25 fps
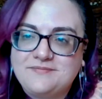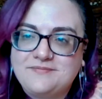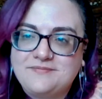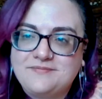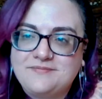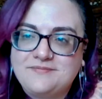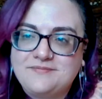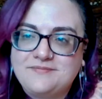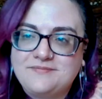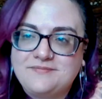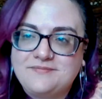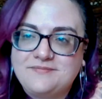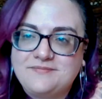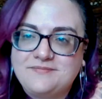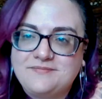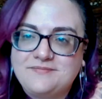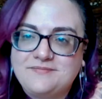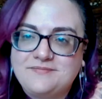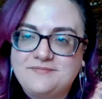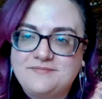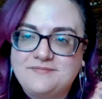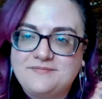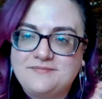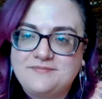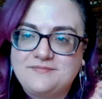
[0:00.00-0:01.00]

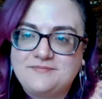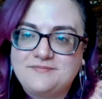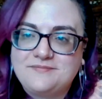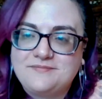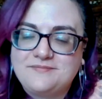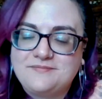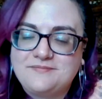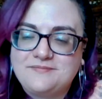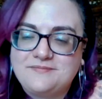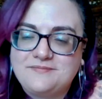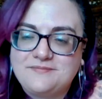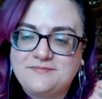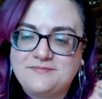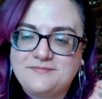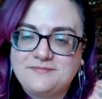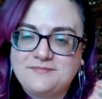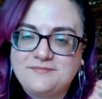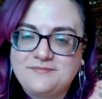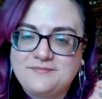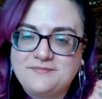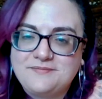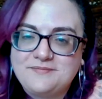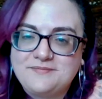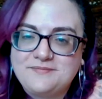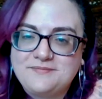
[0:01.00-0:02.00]

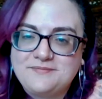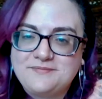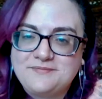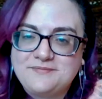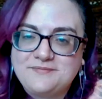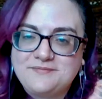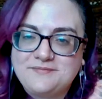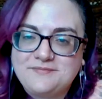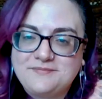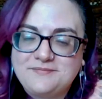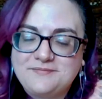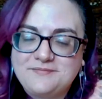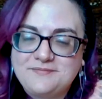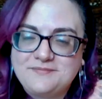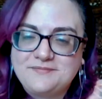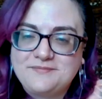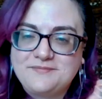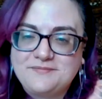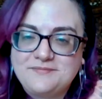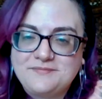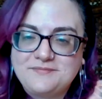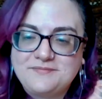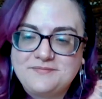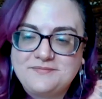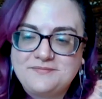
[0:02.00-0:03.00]

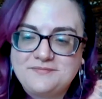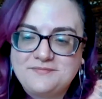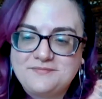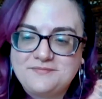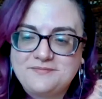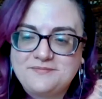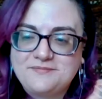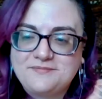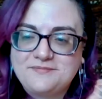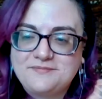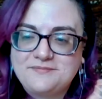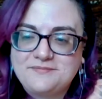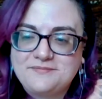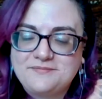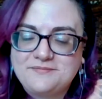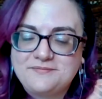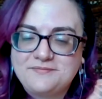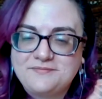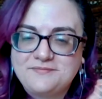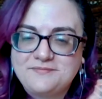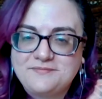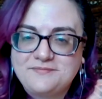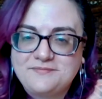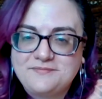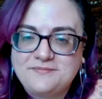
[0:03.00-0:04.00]

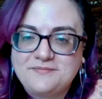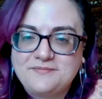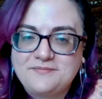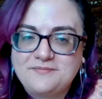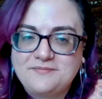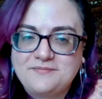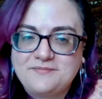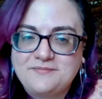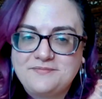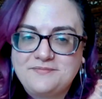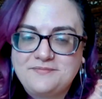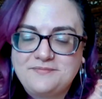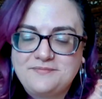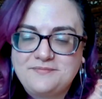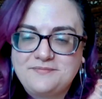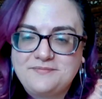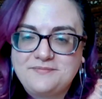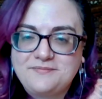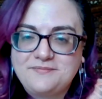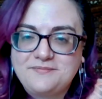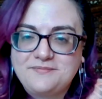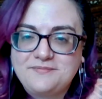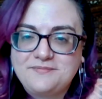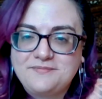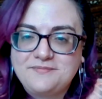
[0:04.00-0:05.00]

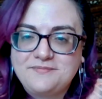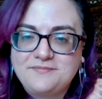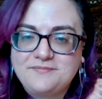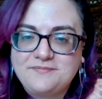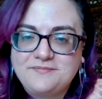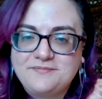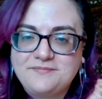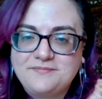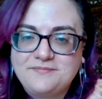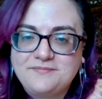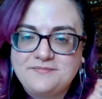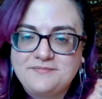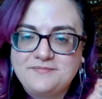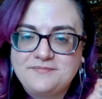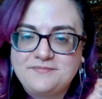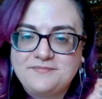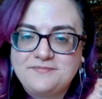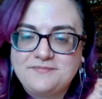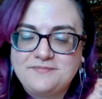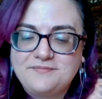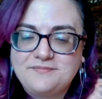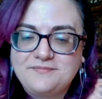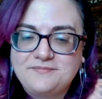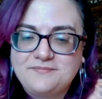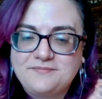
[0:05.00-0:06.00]

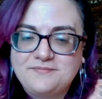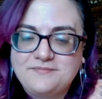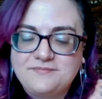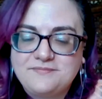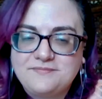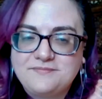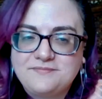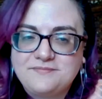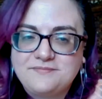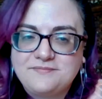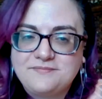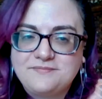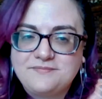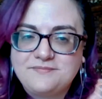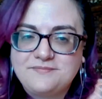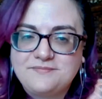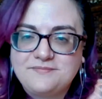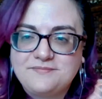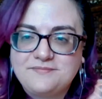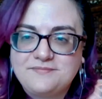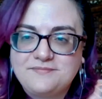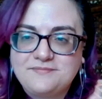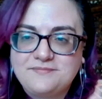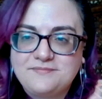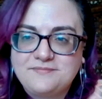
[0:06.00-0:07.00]

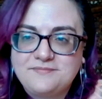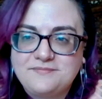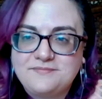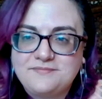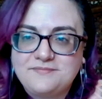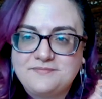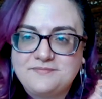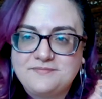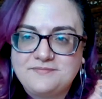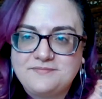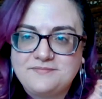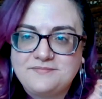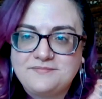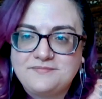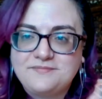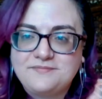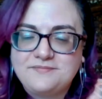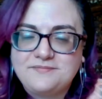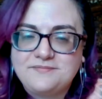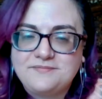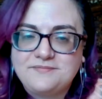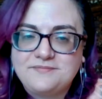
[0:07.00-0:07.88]
No words are spoken by the person on screen.